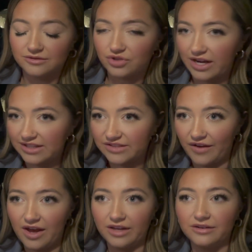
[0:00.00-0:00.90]
train's
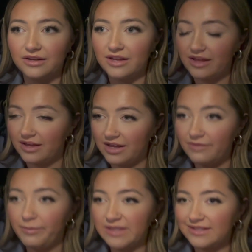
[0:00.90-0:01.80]
fine.
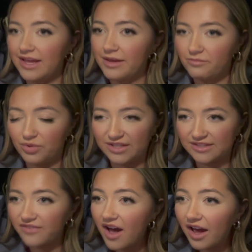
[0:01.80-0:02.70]
Busy, but
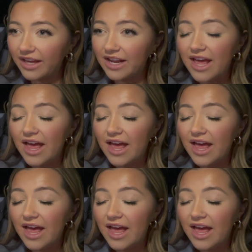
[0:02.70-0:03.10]
it's fine.